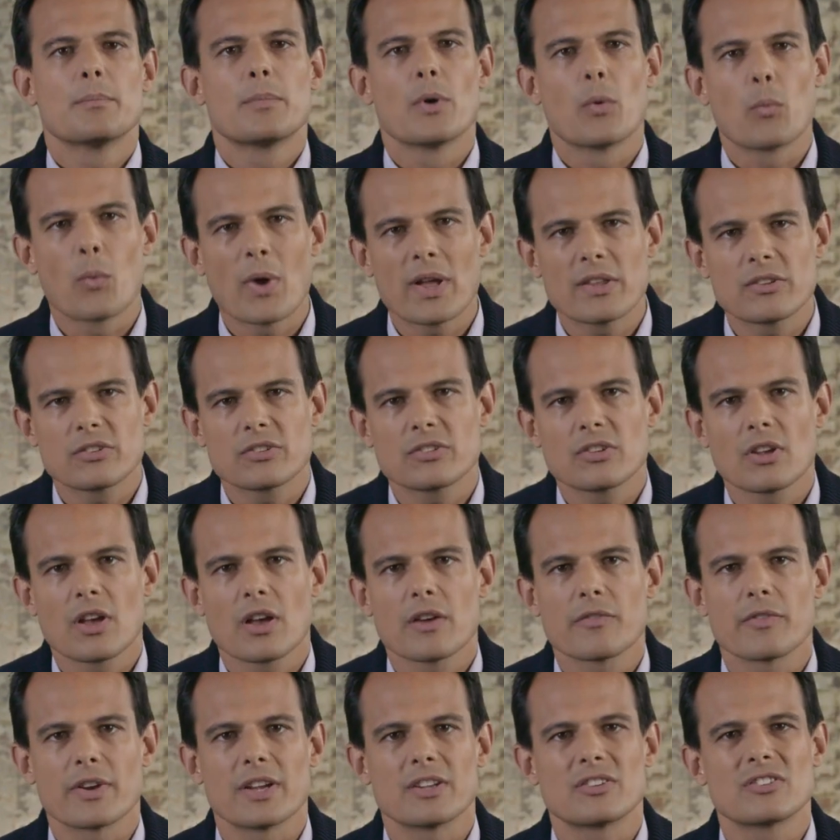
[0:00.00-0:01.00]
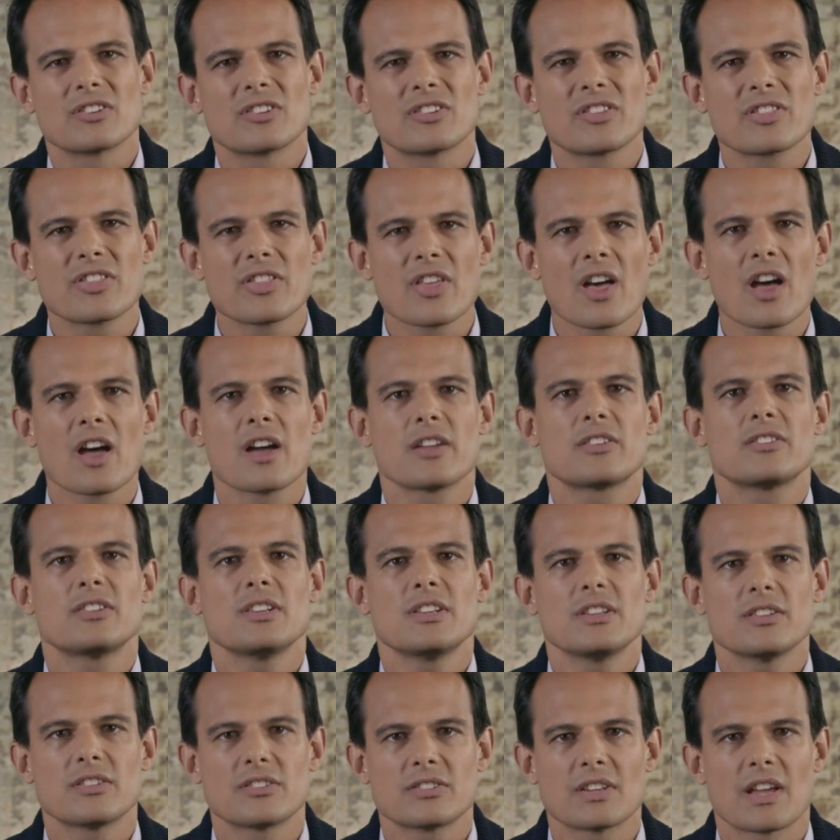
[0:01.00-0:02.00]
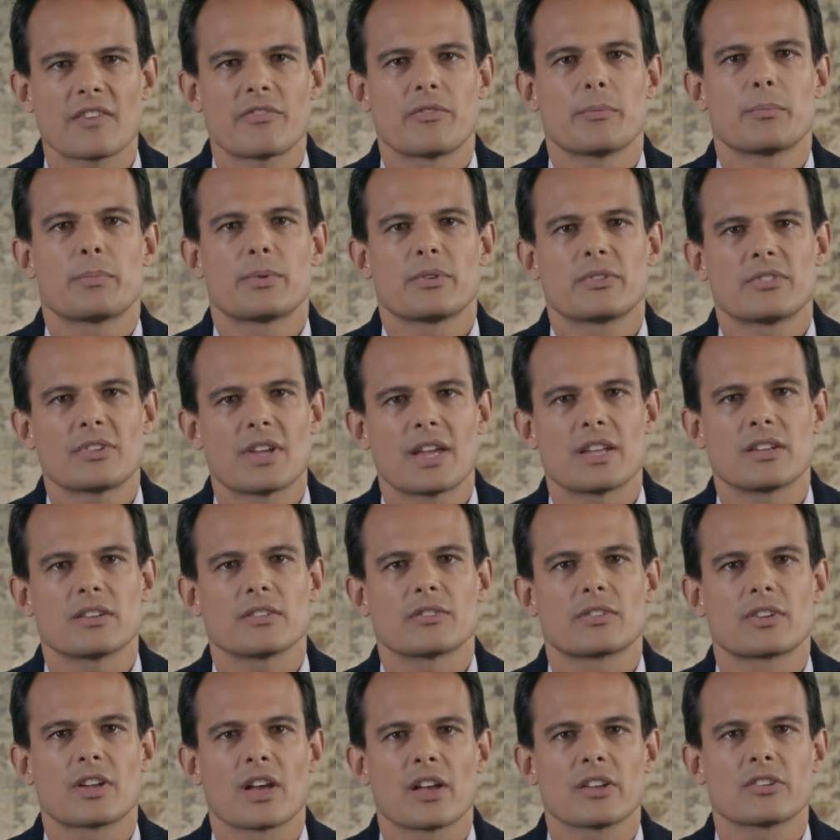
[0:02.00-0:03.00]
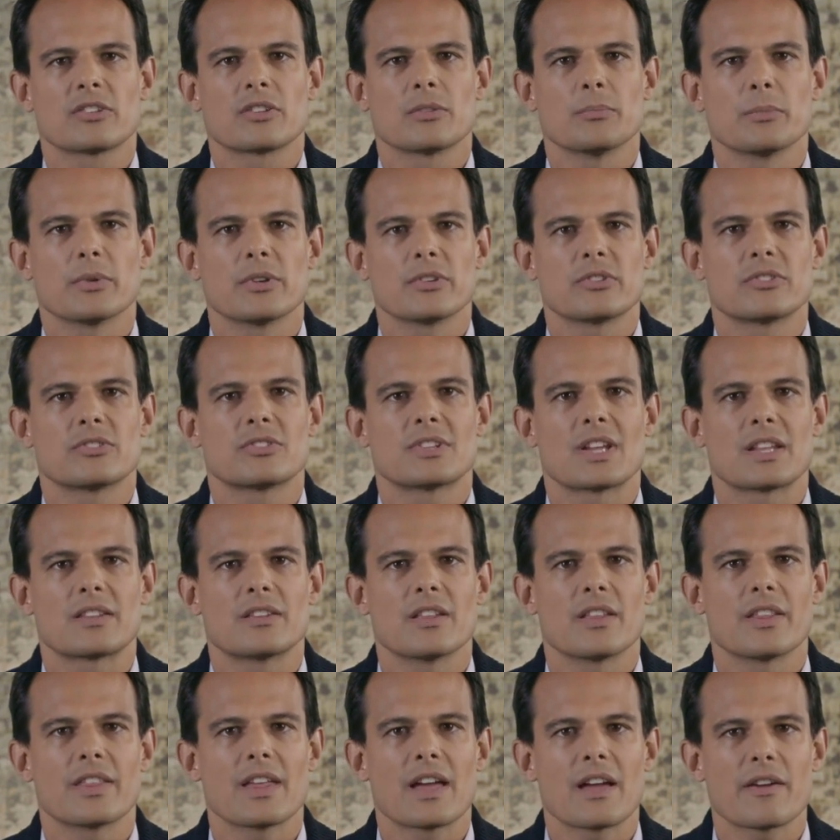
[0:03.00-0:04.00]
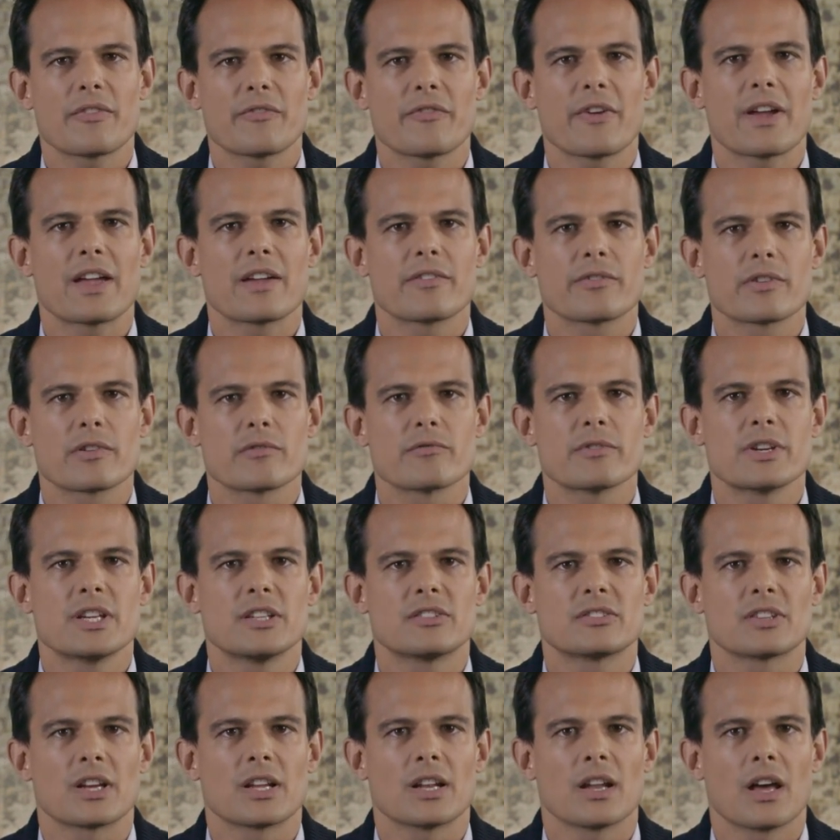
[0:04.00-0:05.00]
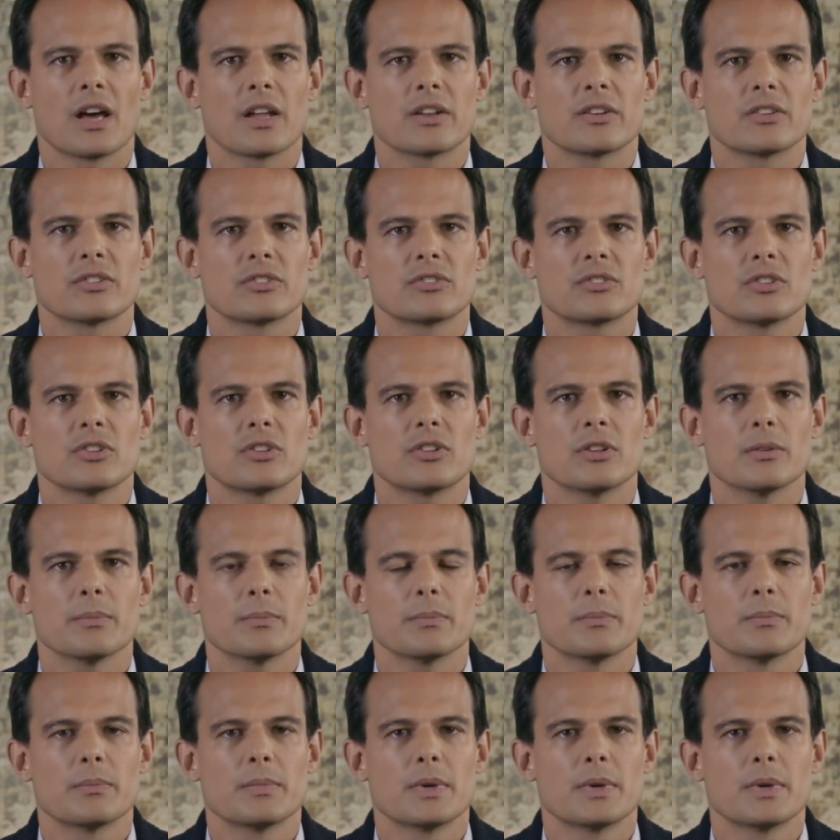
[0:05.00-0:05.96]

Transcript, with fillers: But when surveyed, just 37% of customers said that their favourite retailer understood them.